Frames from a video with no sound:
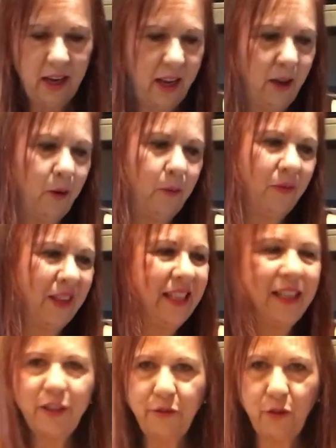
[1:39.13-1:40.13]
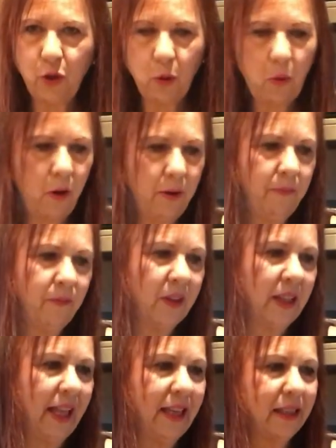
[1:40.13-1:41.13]
Now this is a full one.
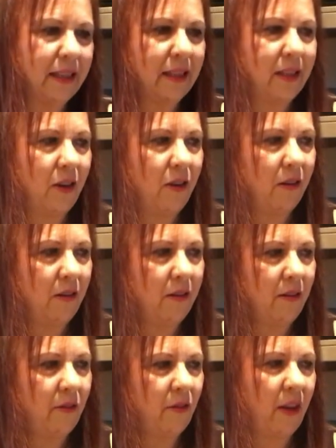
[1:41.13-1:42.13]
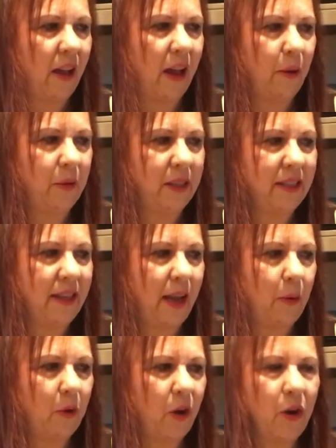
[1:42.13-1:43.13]
Let's start, I would
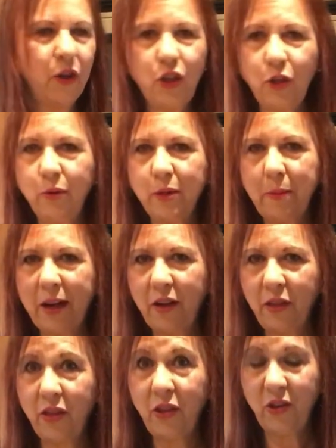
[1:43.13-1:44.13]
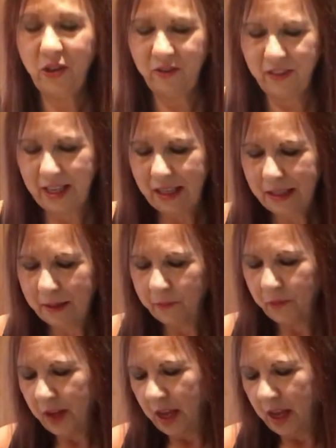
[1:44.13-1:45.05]
say we're going to use about 1/3 of this,